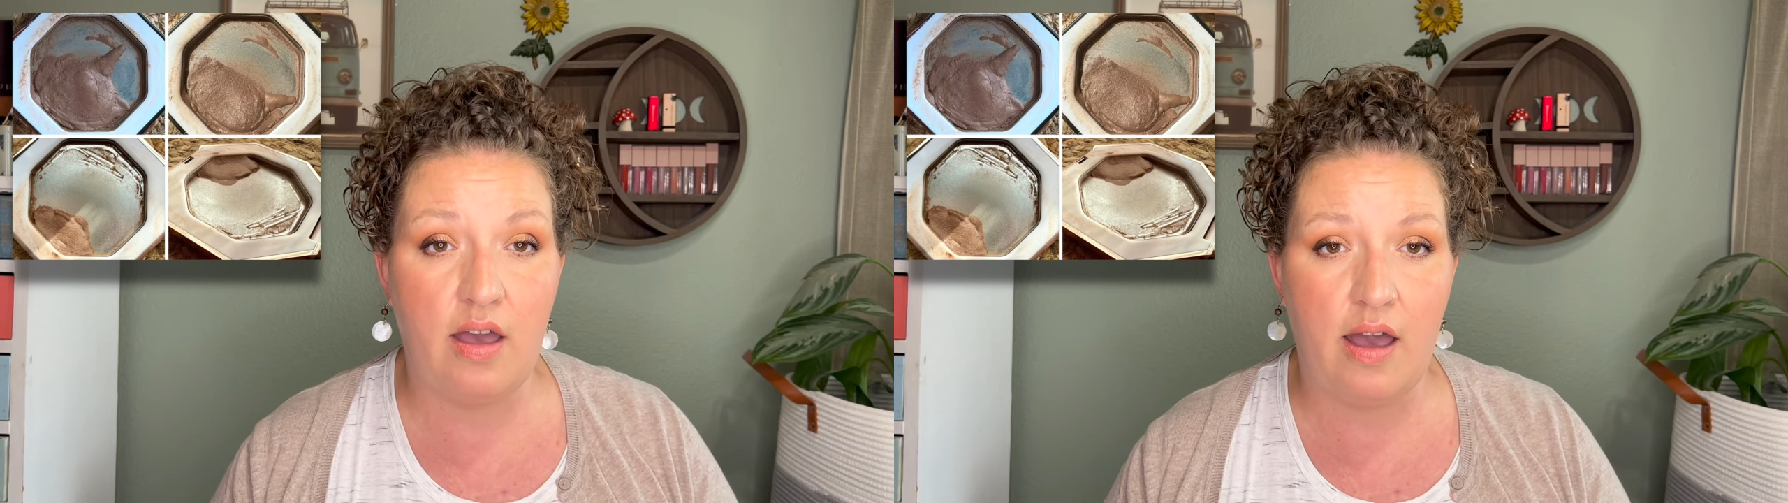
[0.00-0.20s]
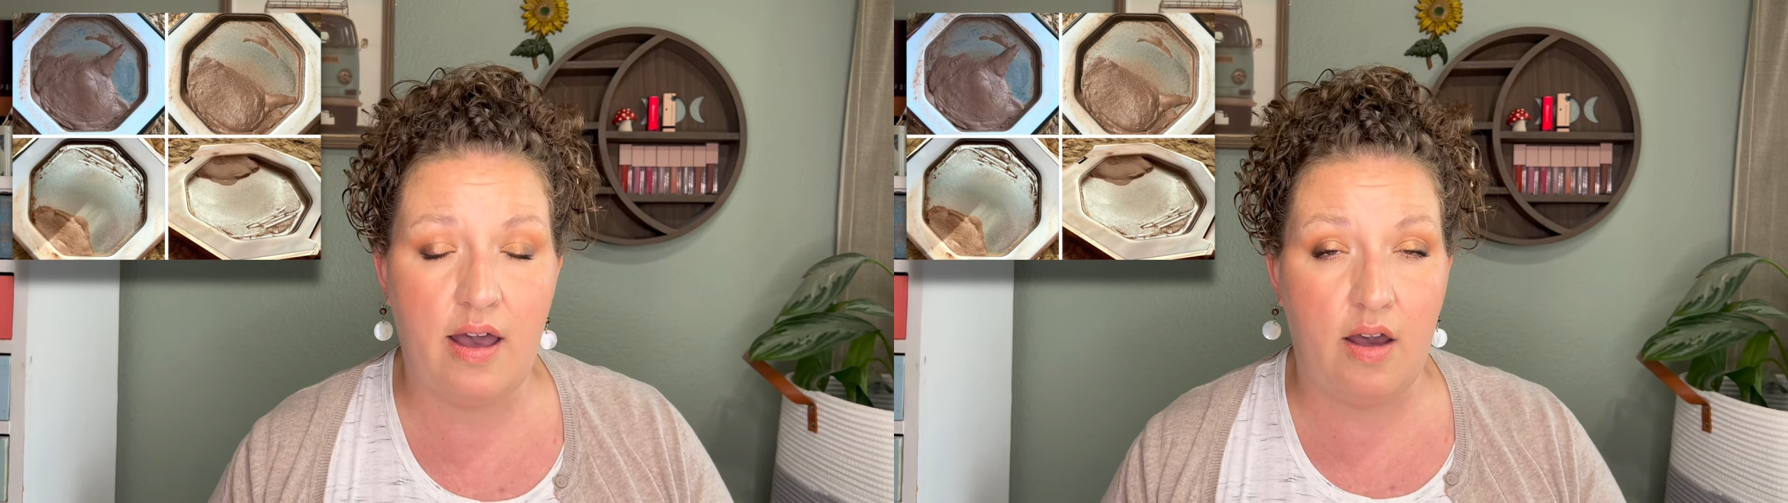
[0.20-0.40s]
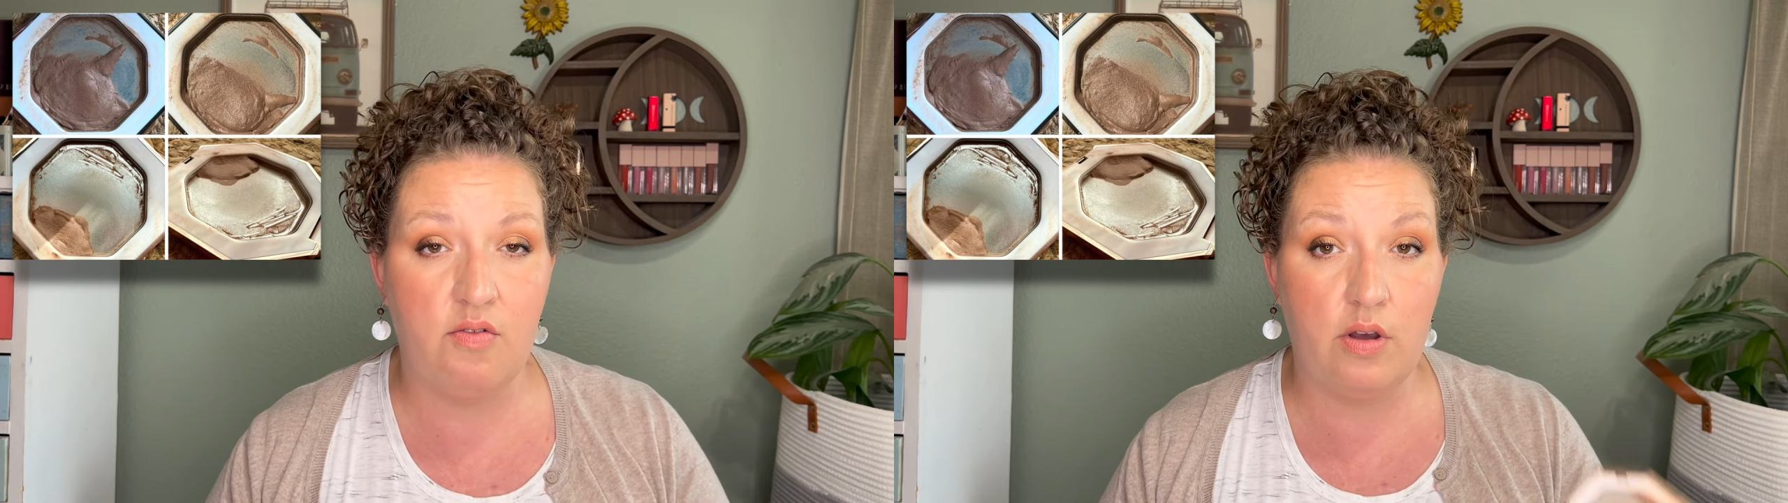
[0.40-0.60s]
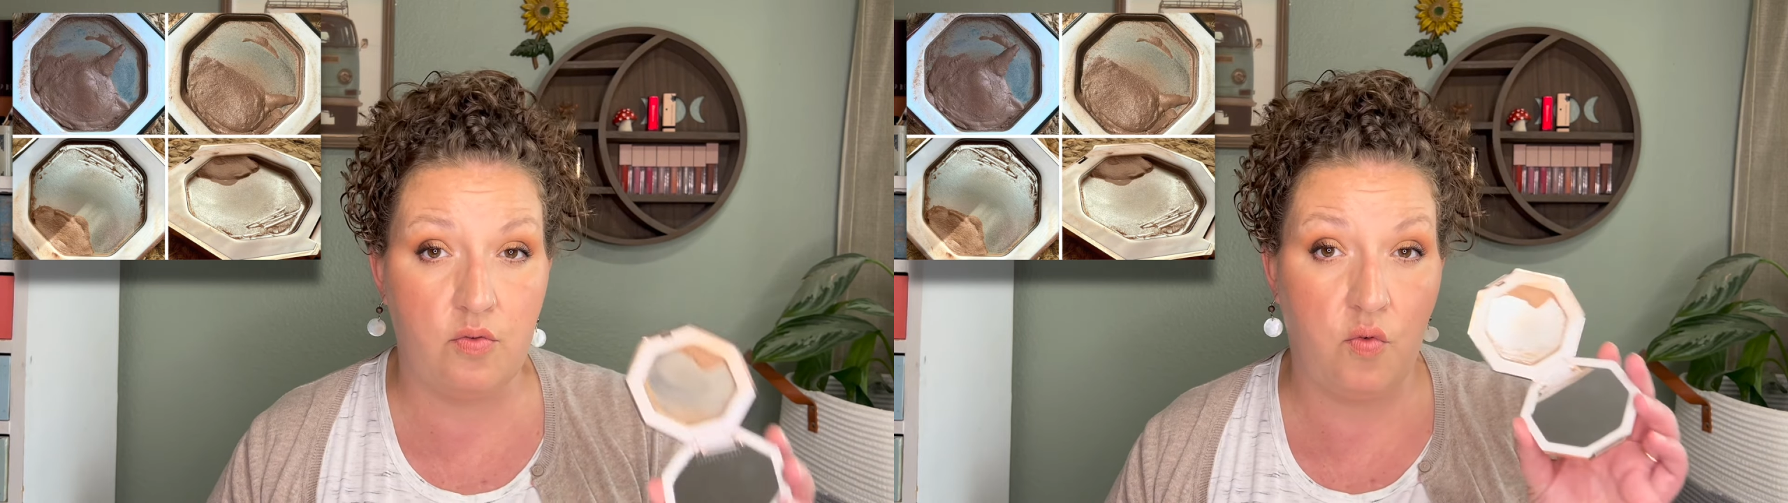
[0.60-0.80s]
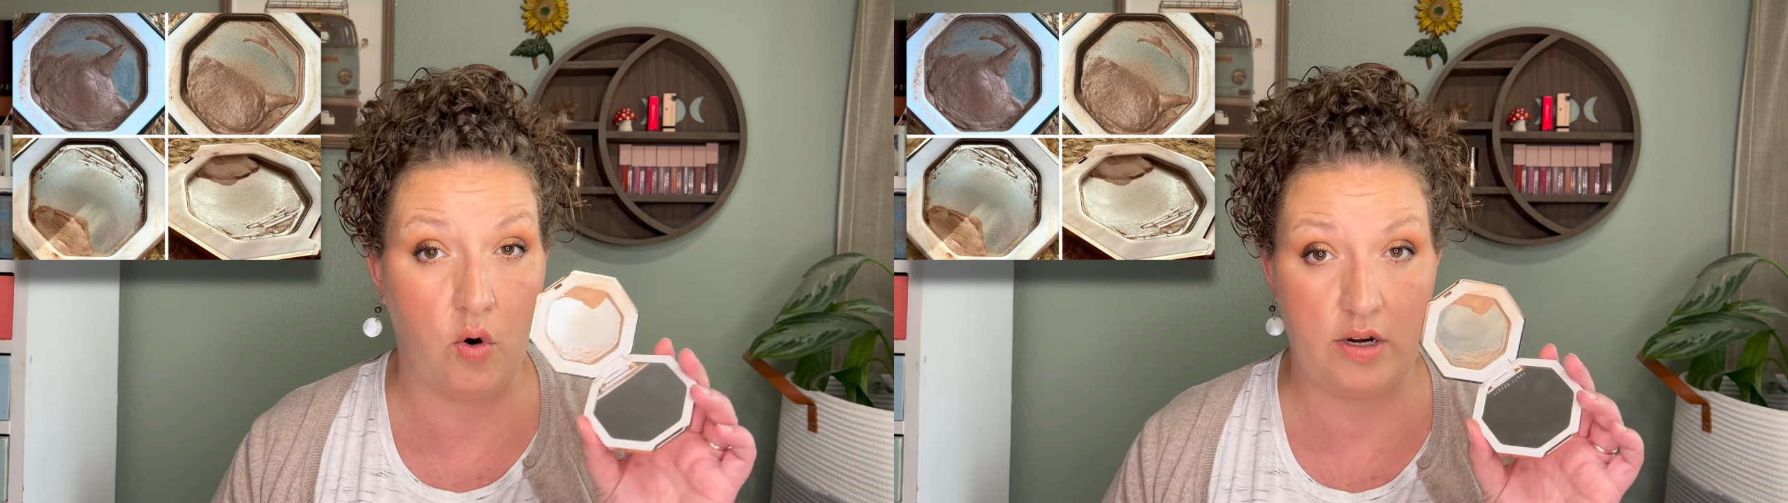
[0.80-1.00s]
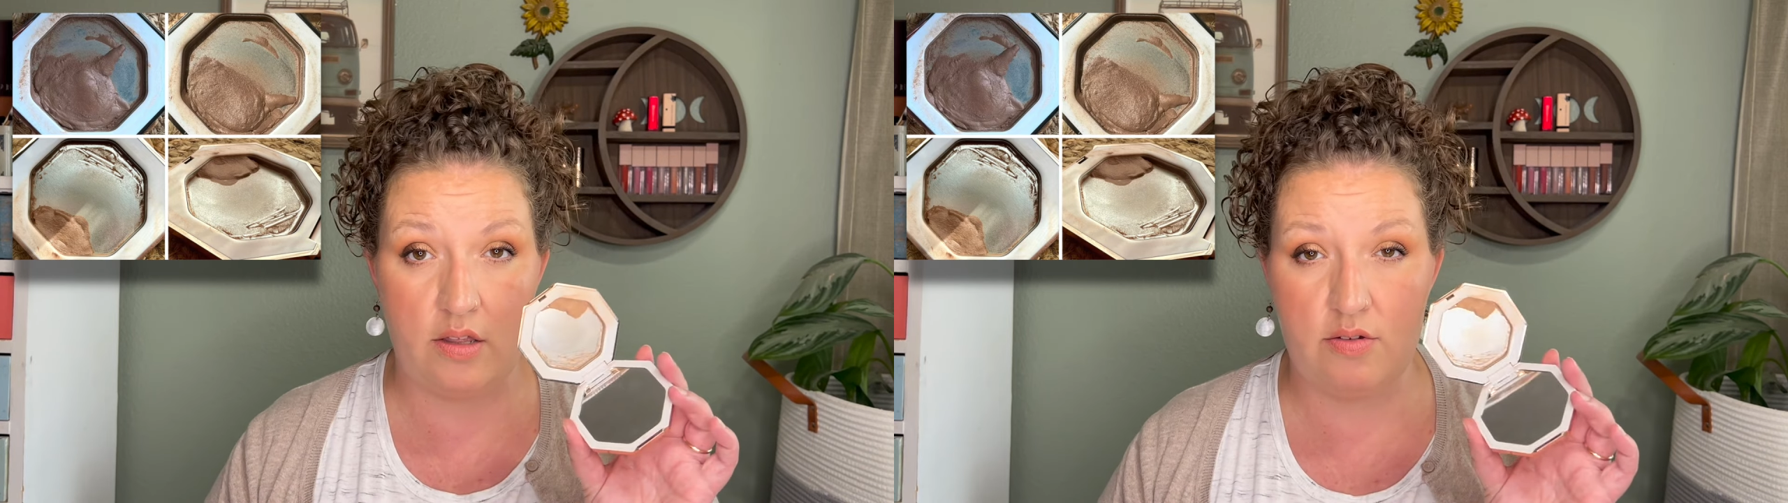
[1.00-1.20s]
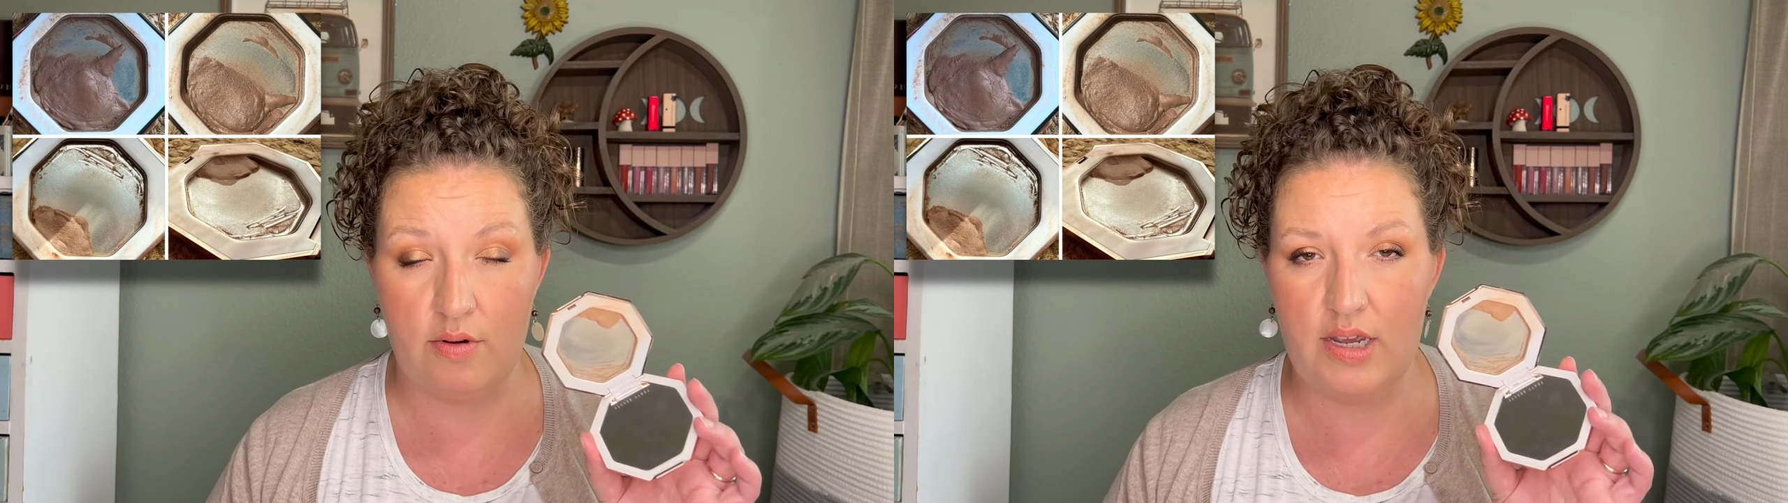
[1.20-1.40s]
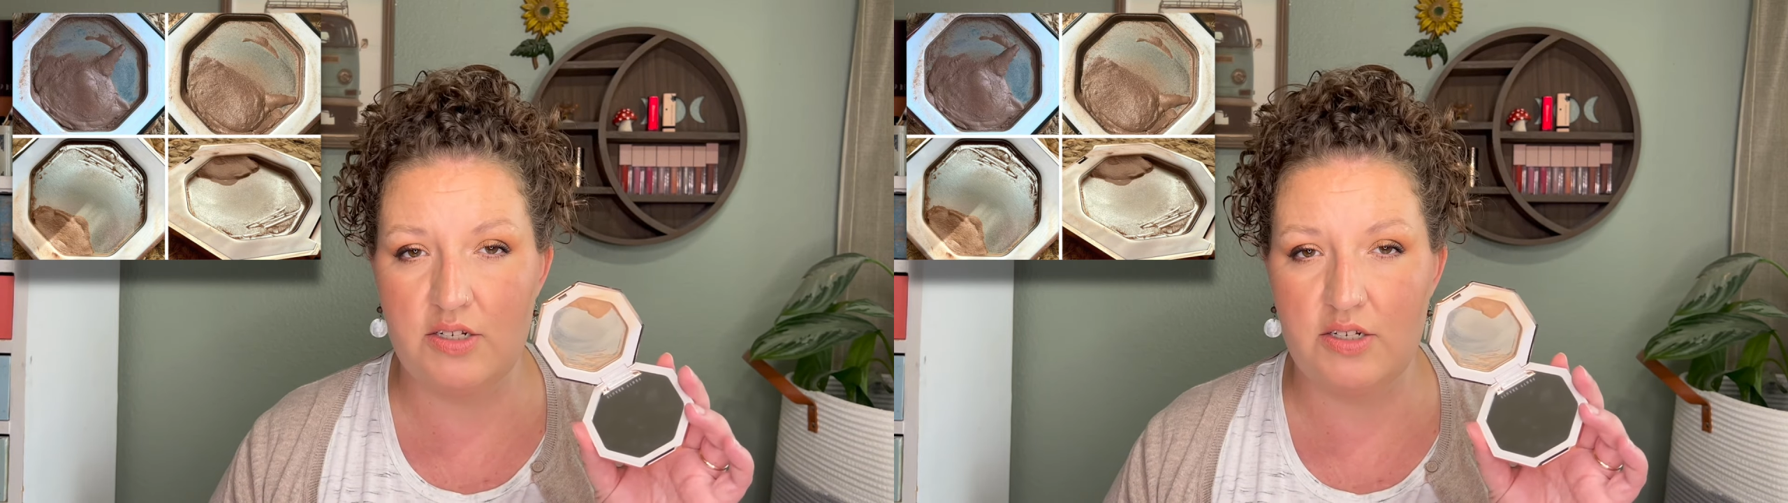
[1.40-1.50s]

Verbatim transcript: have 43